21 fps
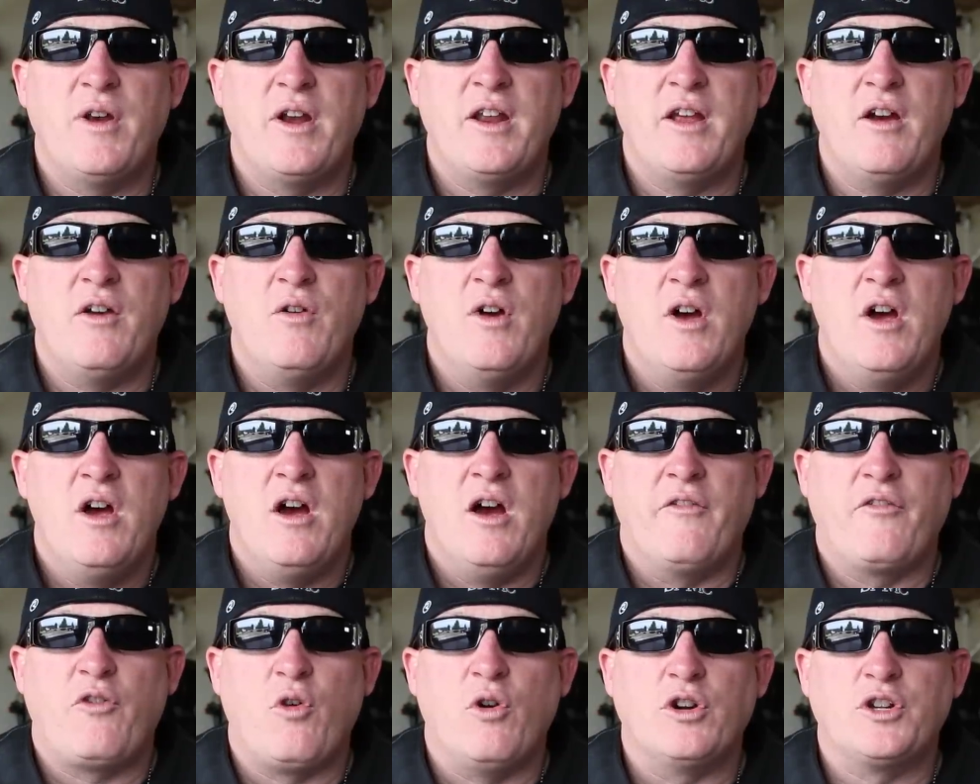Radio.
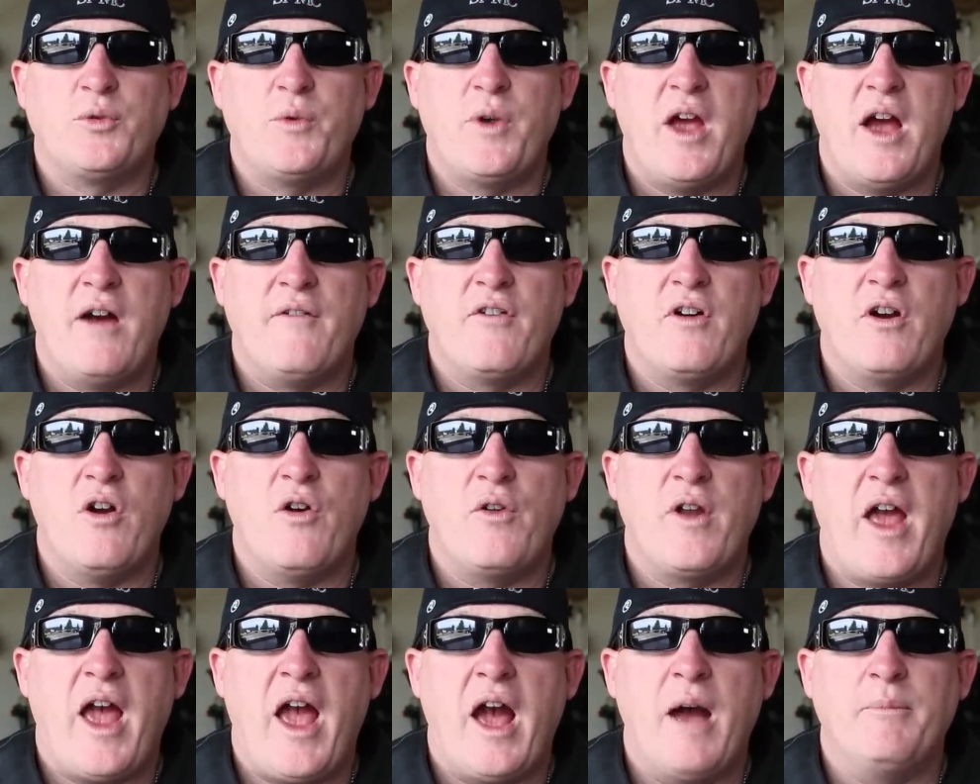Of course, we have our
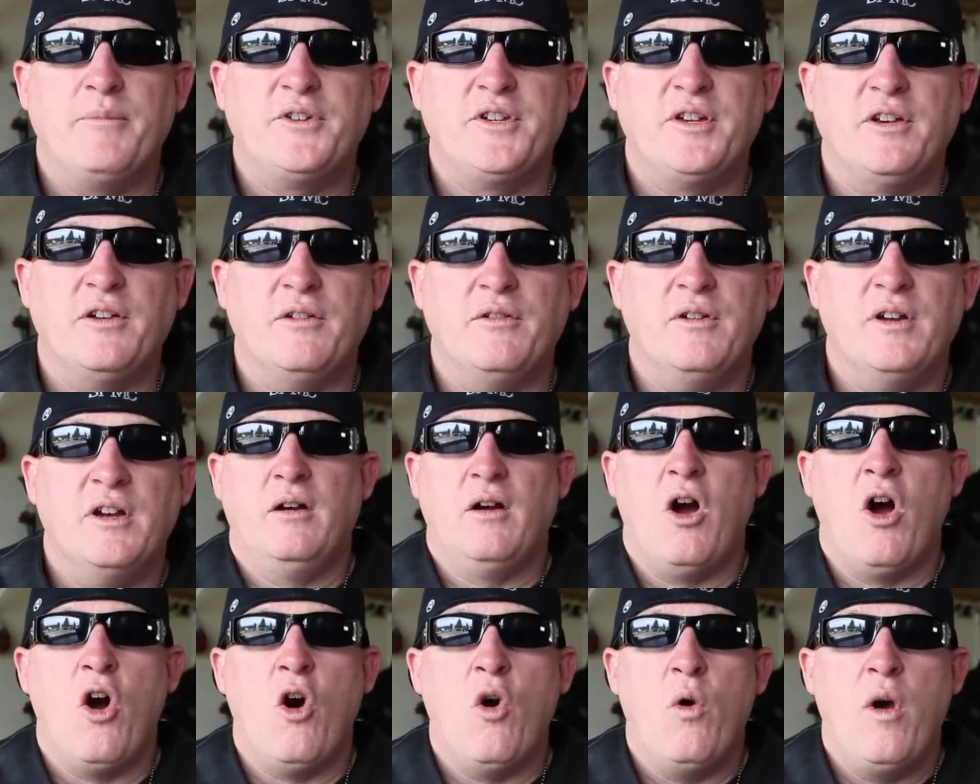own app, too.
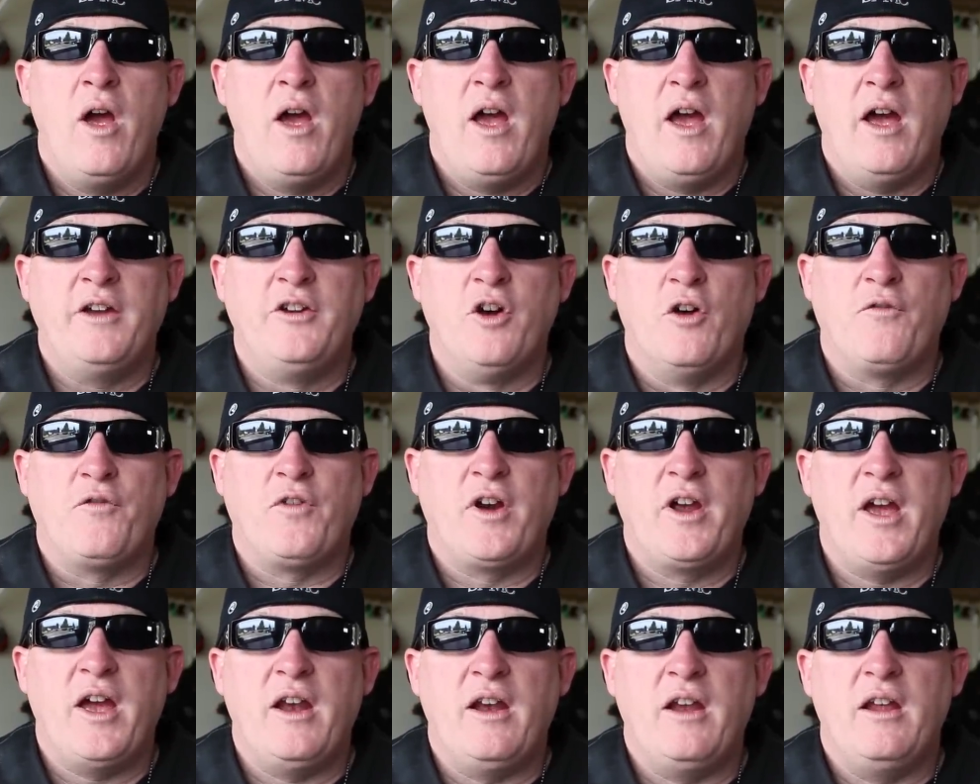Oh, and don't
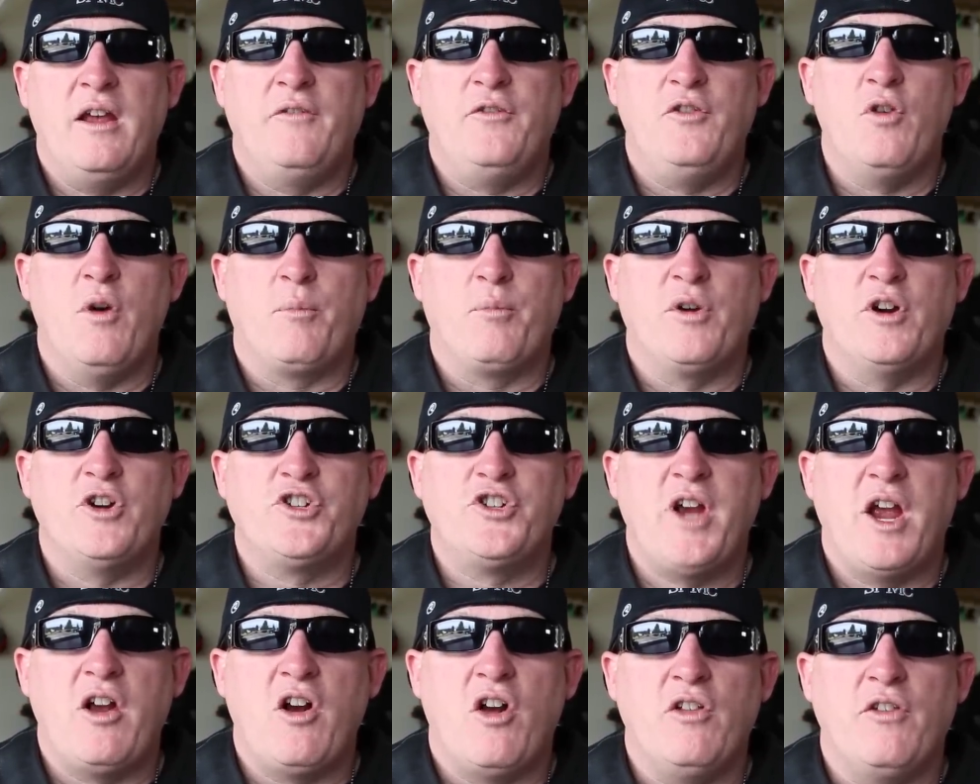forget, if you
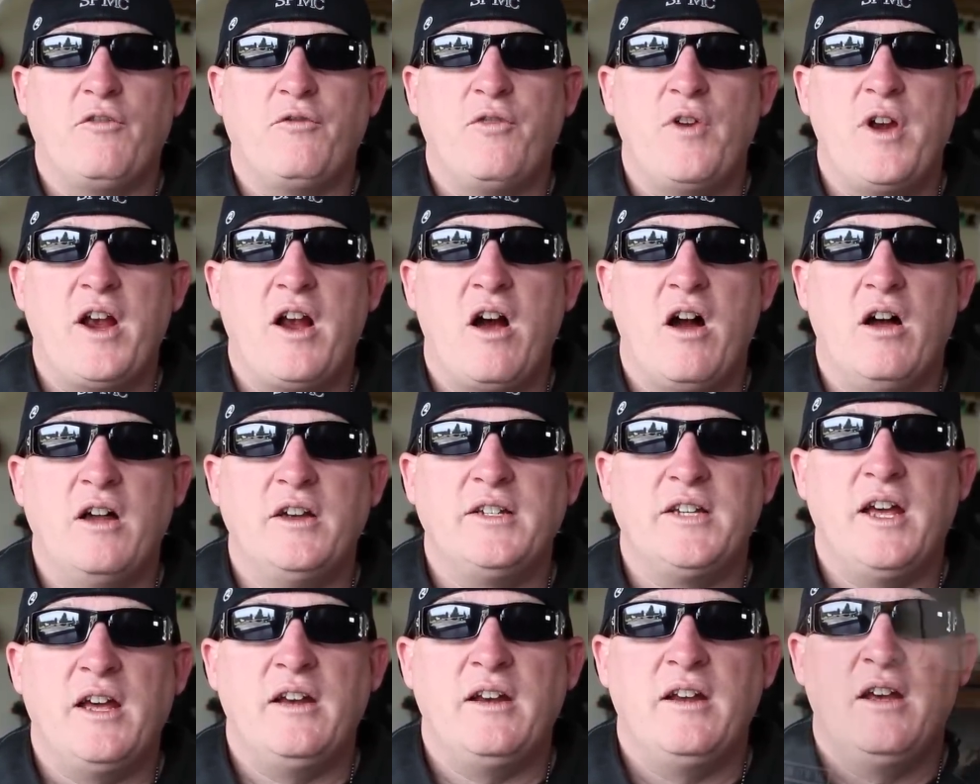appreciate all the free
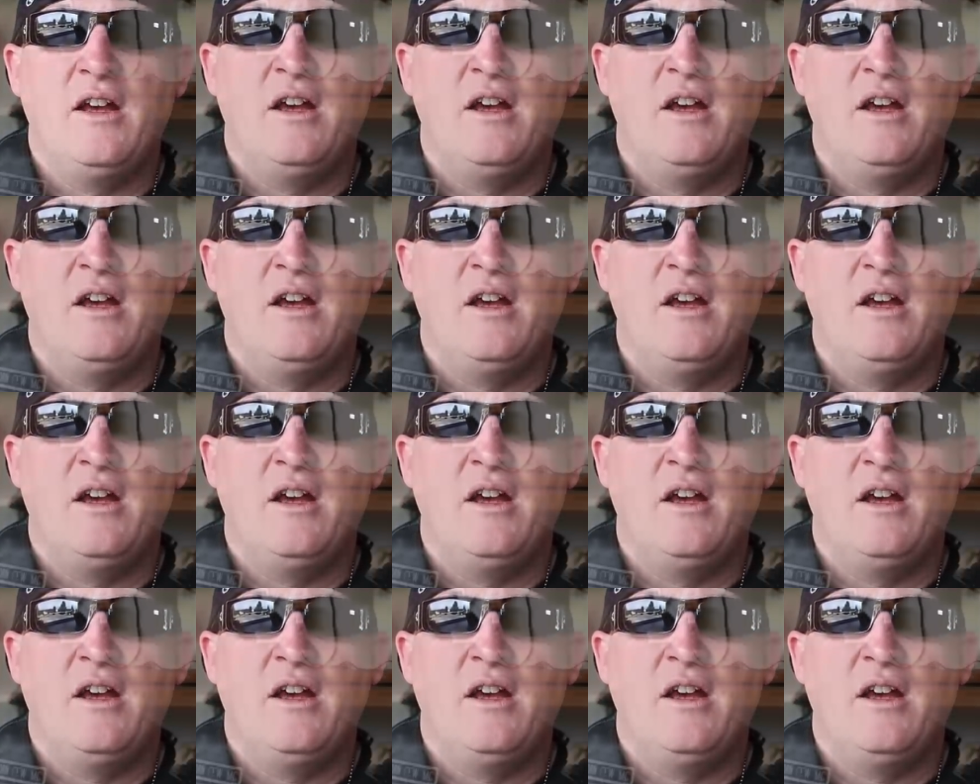content,